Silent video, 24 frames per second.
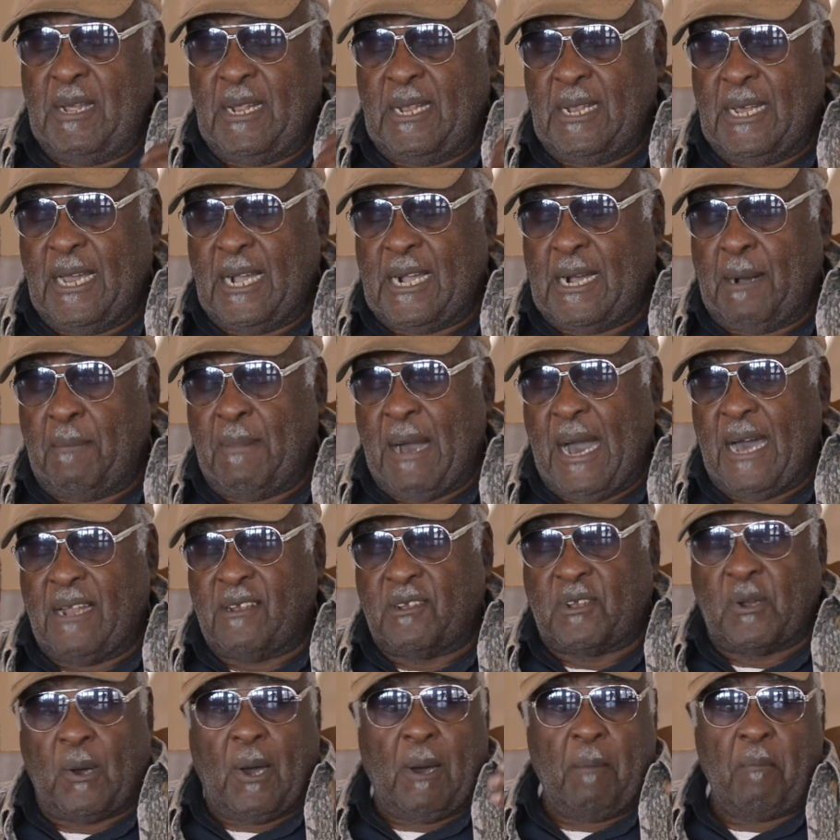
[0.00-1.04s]
they come out
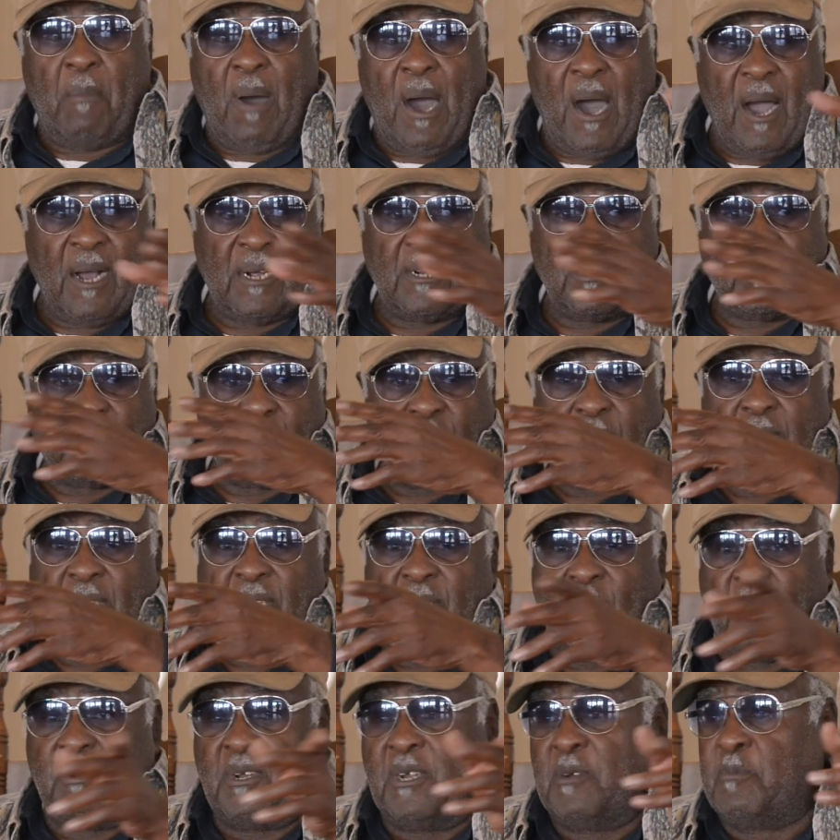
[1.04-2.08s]
and started marking
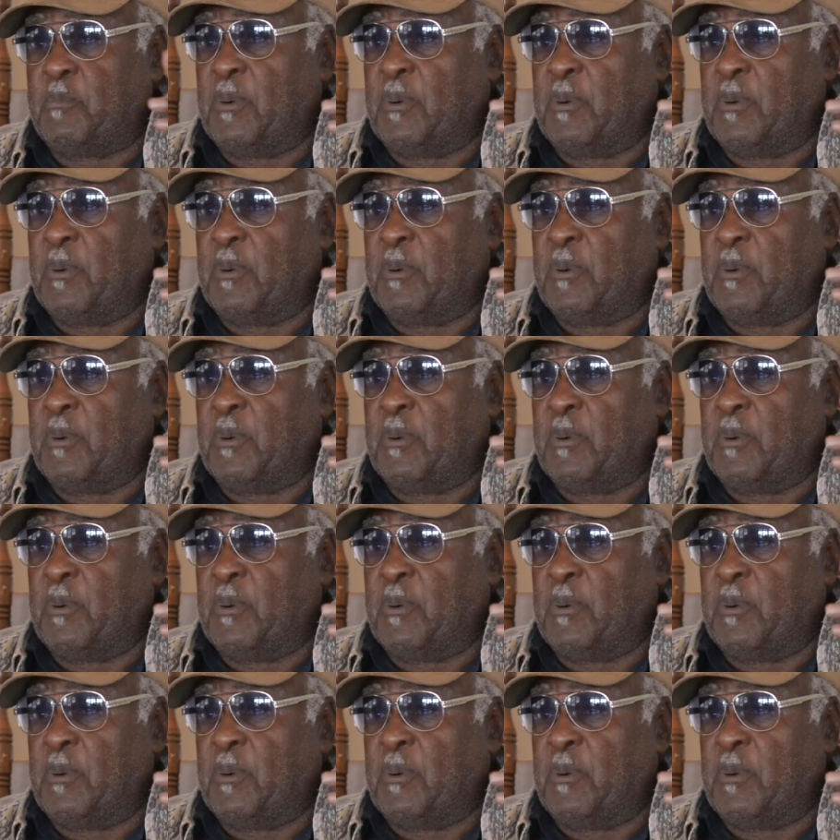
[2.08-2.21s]
trees on their